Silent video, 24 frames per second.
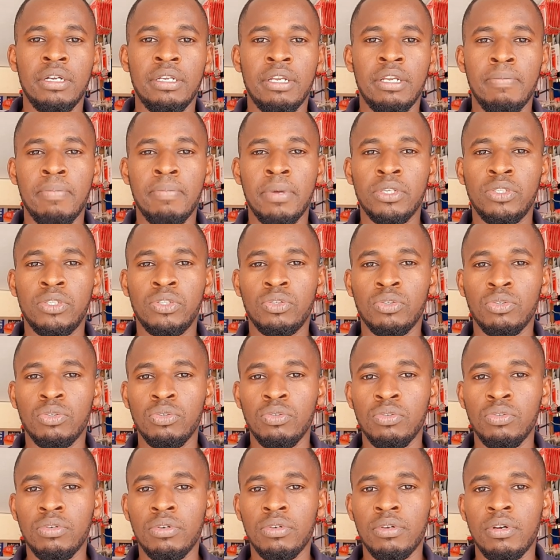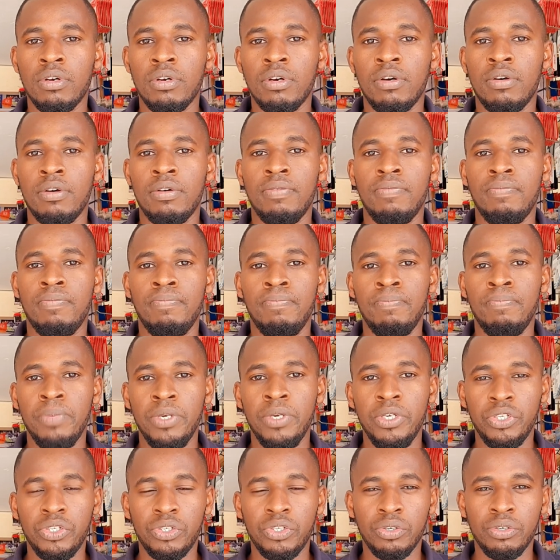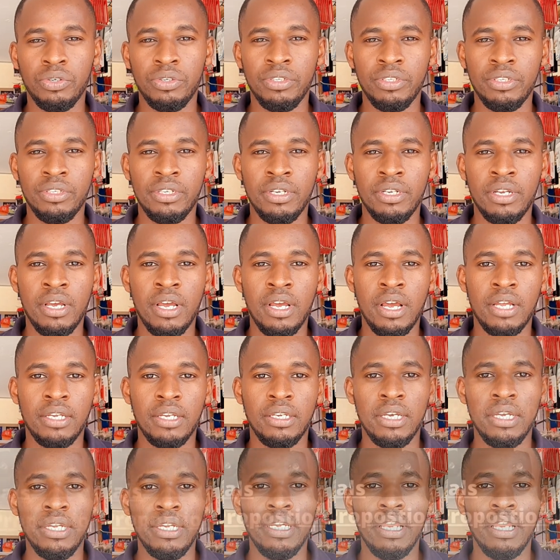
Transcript: number 2 mission, then